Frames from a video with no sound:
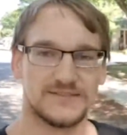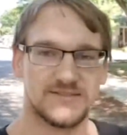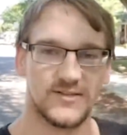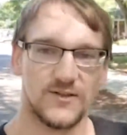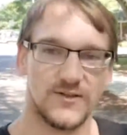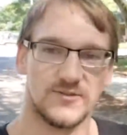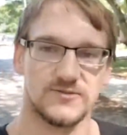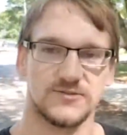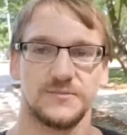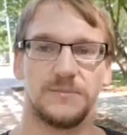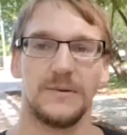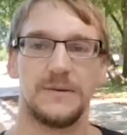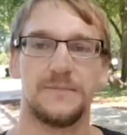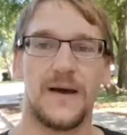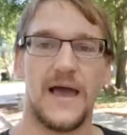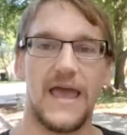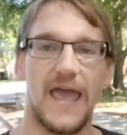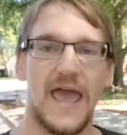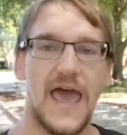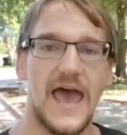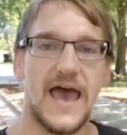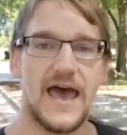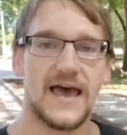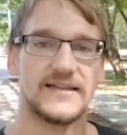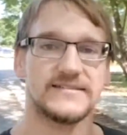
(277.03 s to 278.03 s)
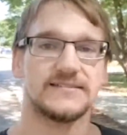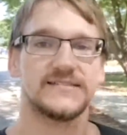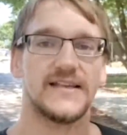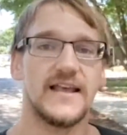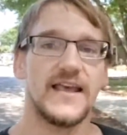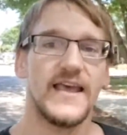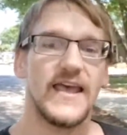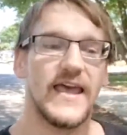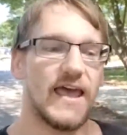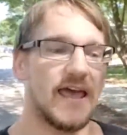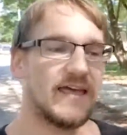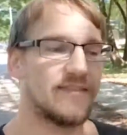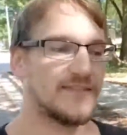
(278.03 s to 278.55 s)
So those will be my ads,
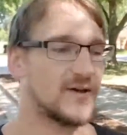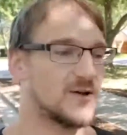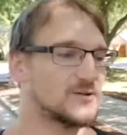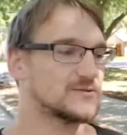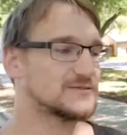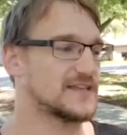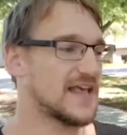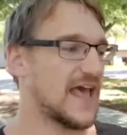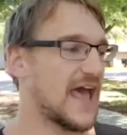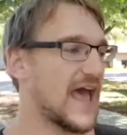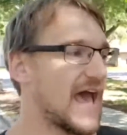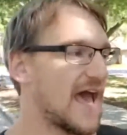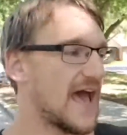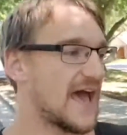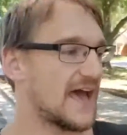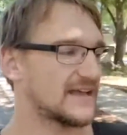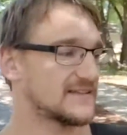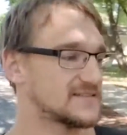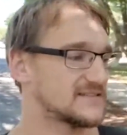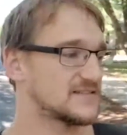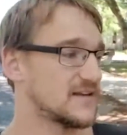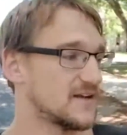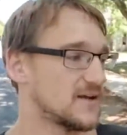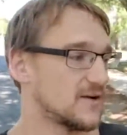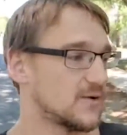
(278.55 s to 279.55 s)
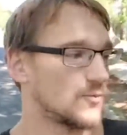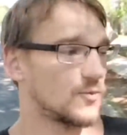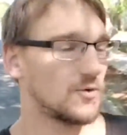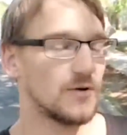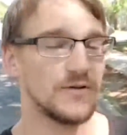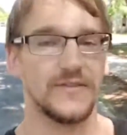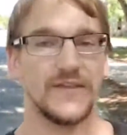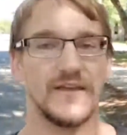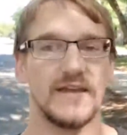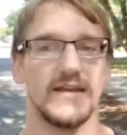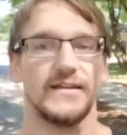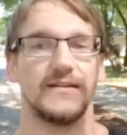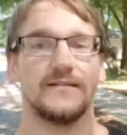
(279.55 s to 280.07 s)
and those ads will
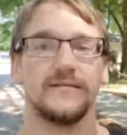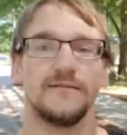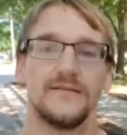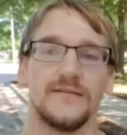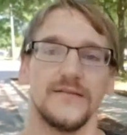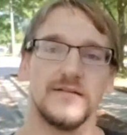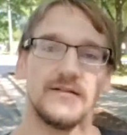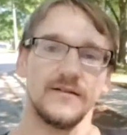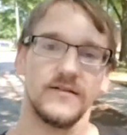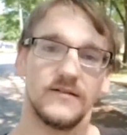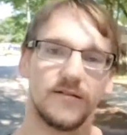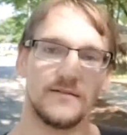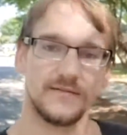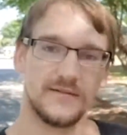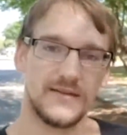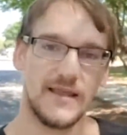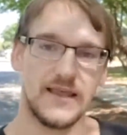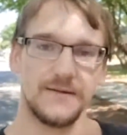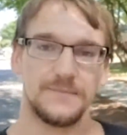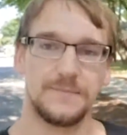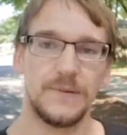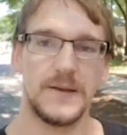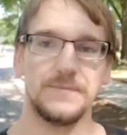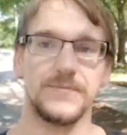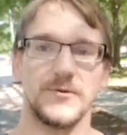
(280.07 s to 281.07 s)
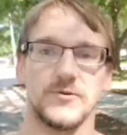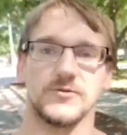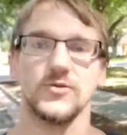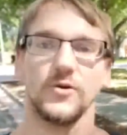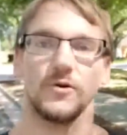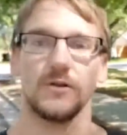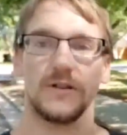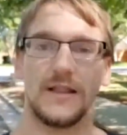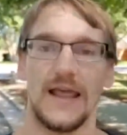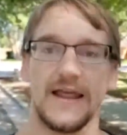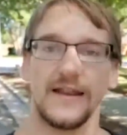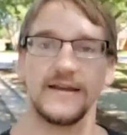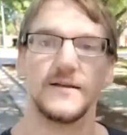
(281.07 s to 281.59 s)
then take people to a
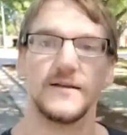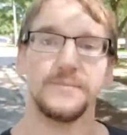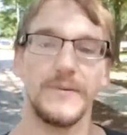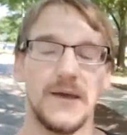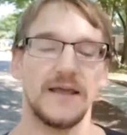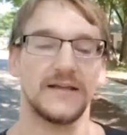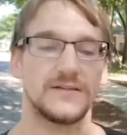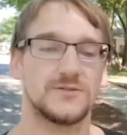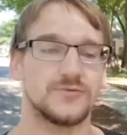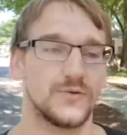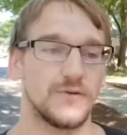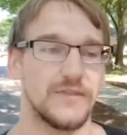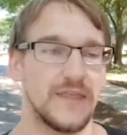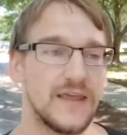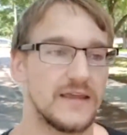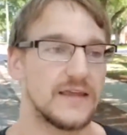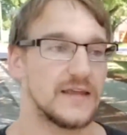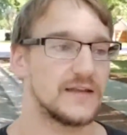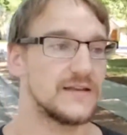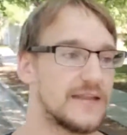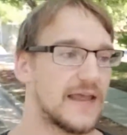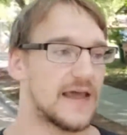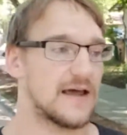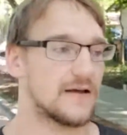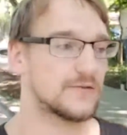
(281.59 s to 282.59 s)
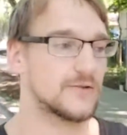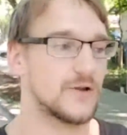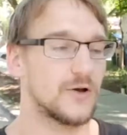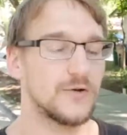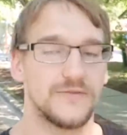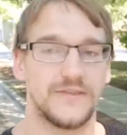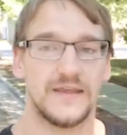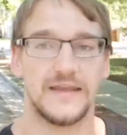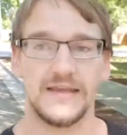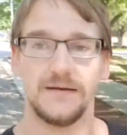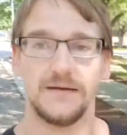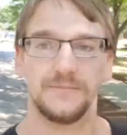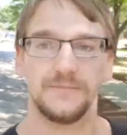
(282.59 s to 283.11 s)
landing page where they can download
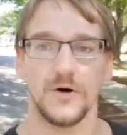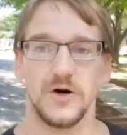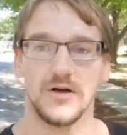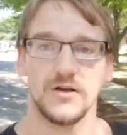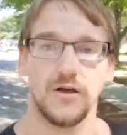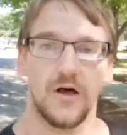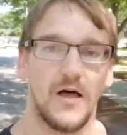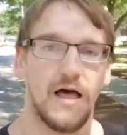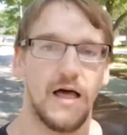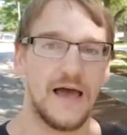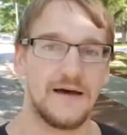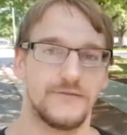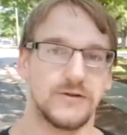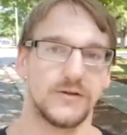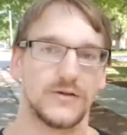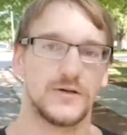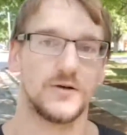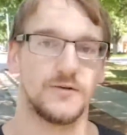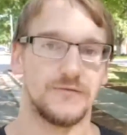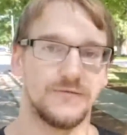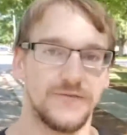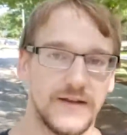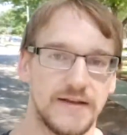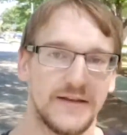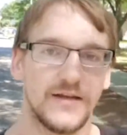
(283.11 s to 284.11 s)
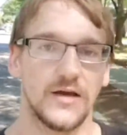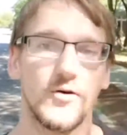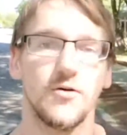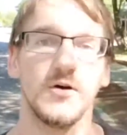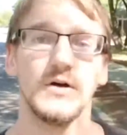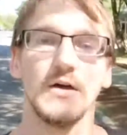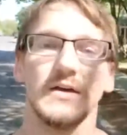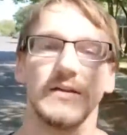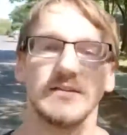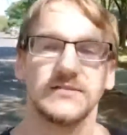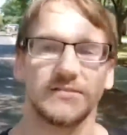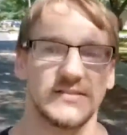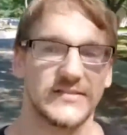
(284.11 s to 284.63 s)
the ebook. I'll have a little video
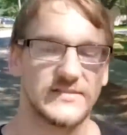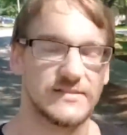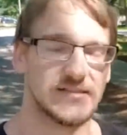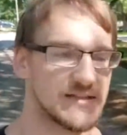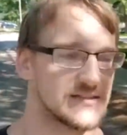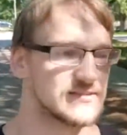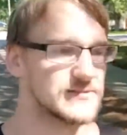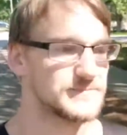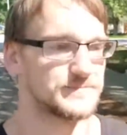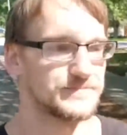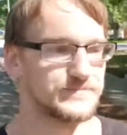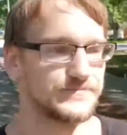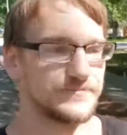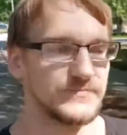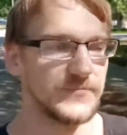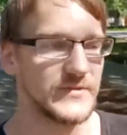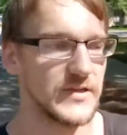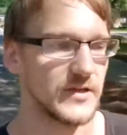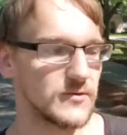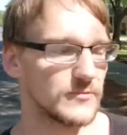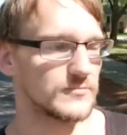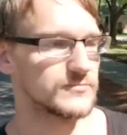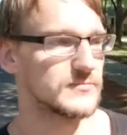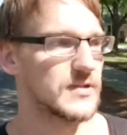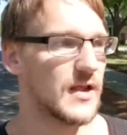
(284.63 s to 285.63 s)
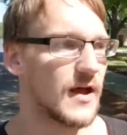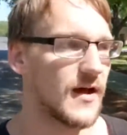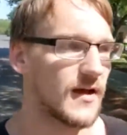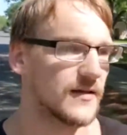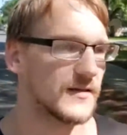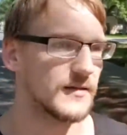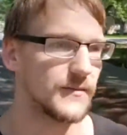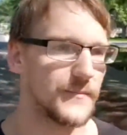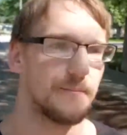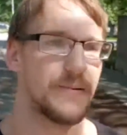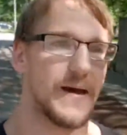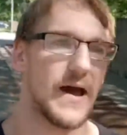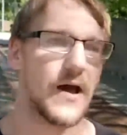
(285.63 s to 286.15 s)
just
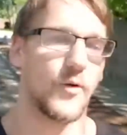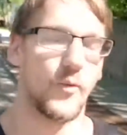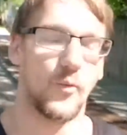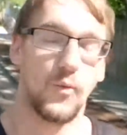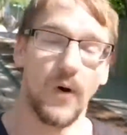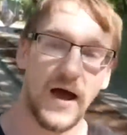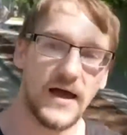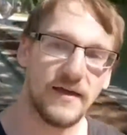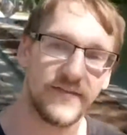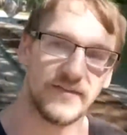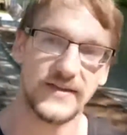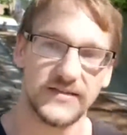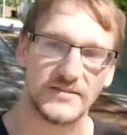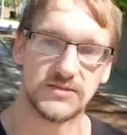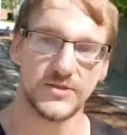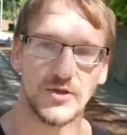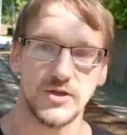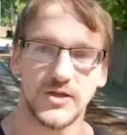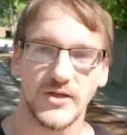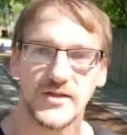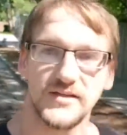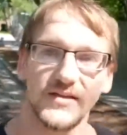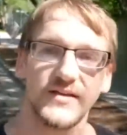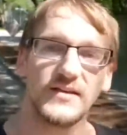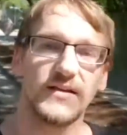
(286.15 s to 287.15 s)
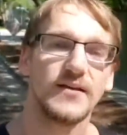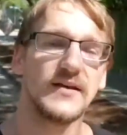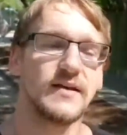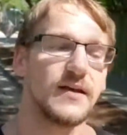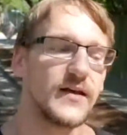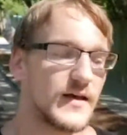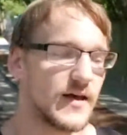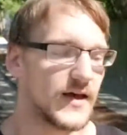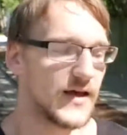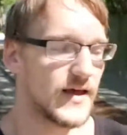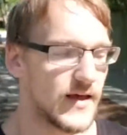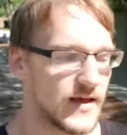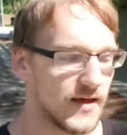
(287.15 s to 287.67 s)
talking about why they should
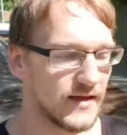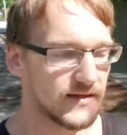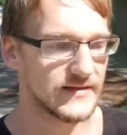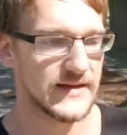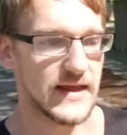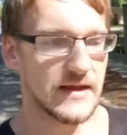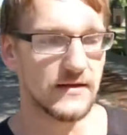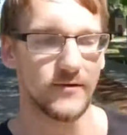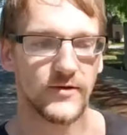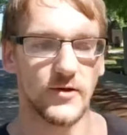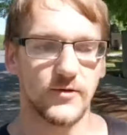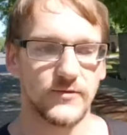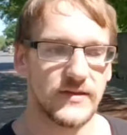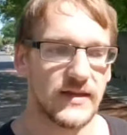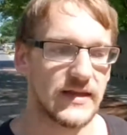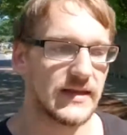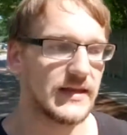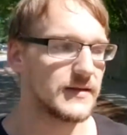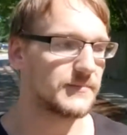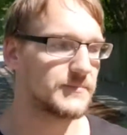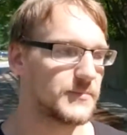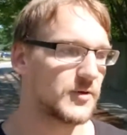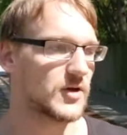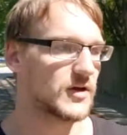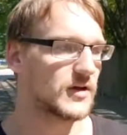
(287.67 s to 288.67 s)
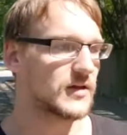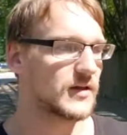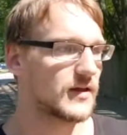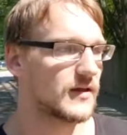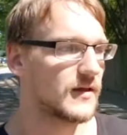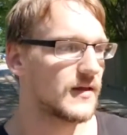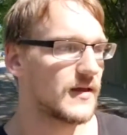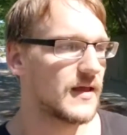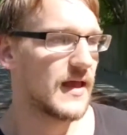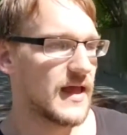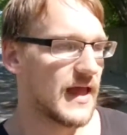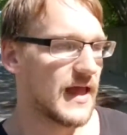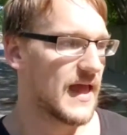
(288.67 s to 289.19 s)
download the ebook,
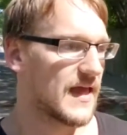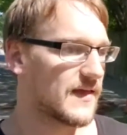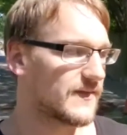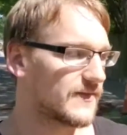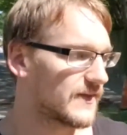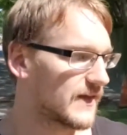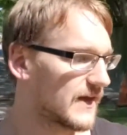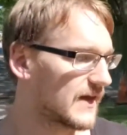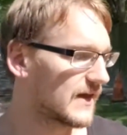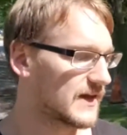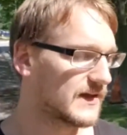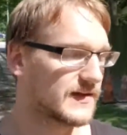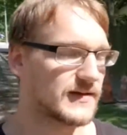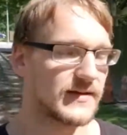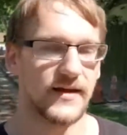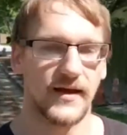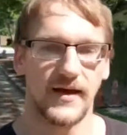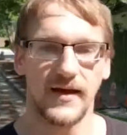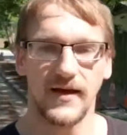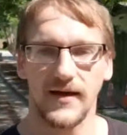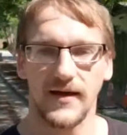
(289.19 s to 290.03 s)
and then they